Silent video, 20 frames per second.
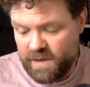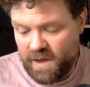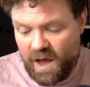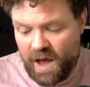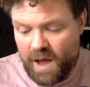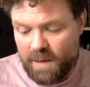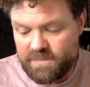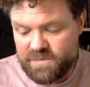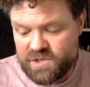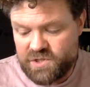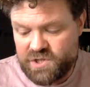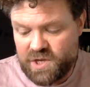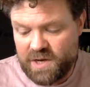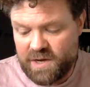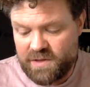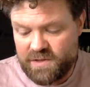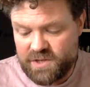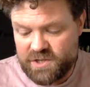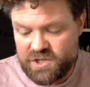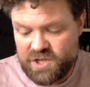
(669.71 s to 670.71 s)
Arms dug
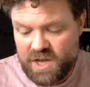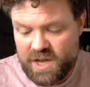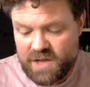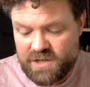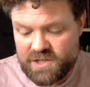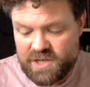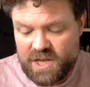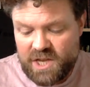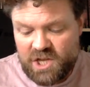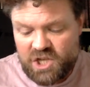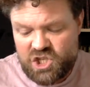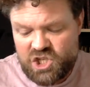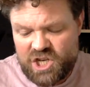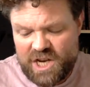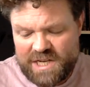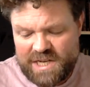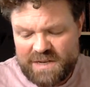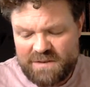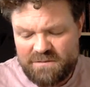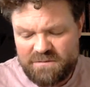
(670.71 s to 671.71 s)
at the dirt,
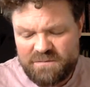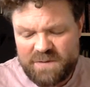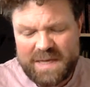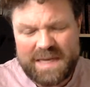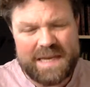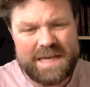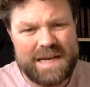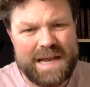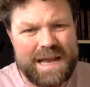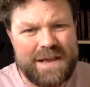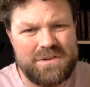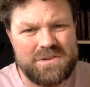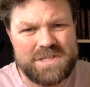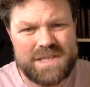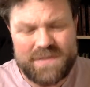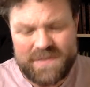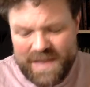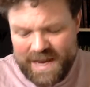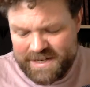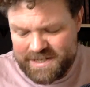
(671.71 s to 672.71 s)
shedding fingernails
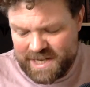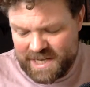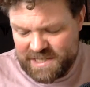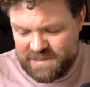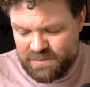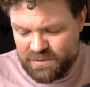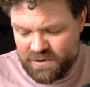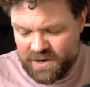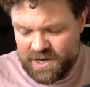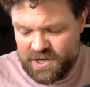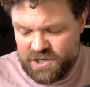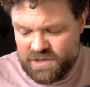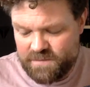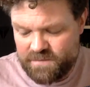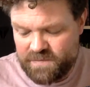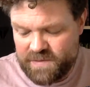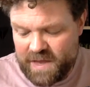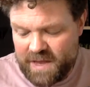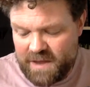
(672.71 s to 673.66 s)
in their desperation.